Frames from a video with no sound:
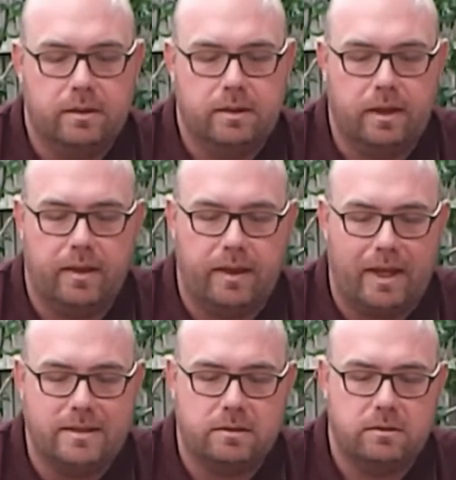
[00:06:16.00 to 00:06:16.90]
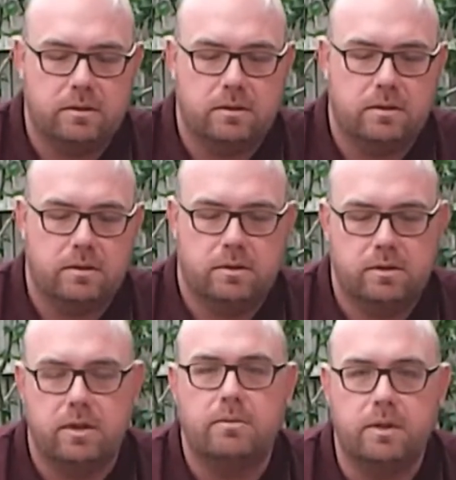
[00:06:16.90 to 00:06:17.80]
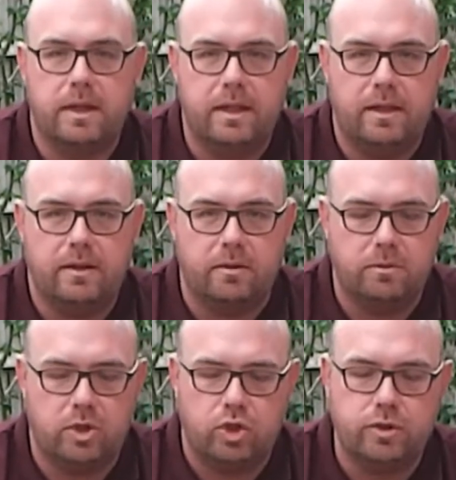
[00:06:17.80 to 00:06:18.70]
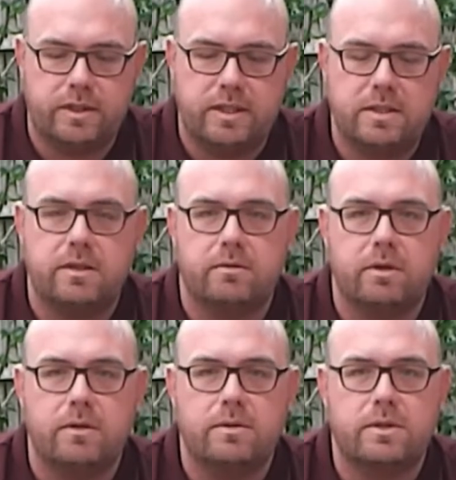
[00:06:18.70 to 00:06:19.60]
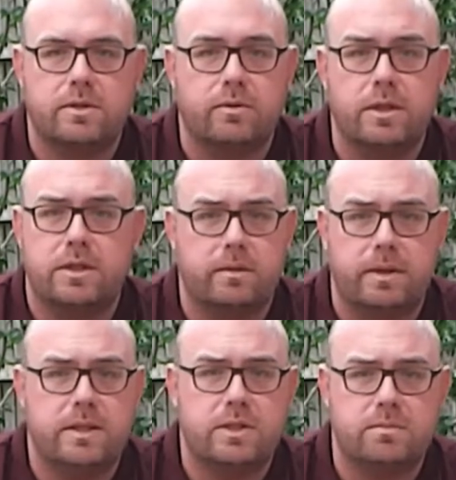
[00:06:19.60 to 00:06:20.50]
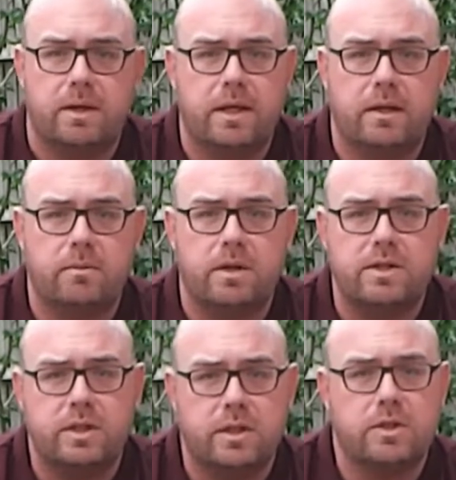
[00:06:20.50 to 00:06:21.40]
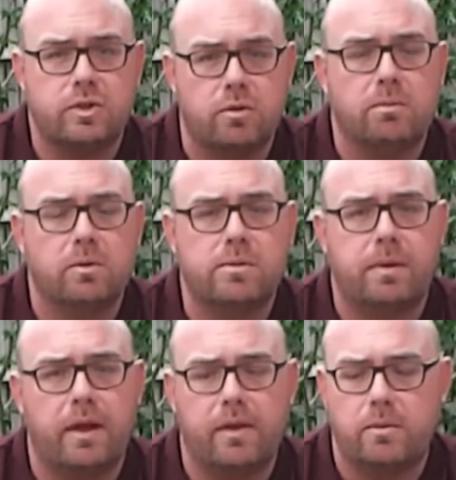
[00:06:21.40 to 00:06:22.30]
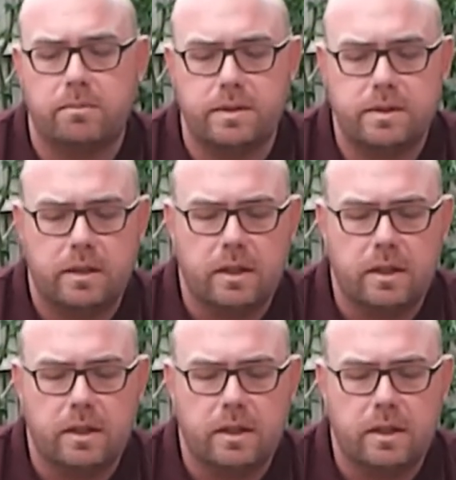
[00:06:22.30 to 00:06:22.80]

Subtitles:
like that. Don't cut into the roots, because all you're doing is just making it worse. You're going to sort of multiply the numbers.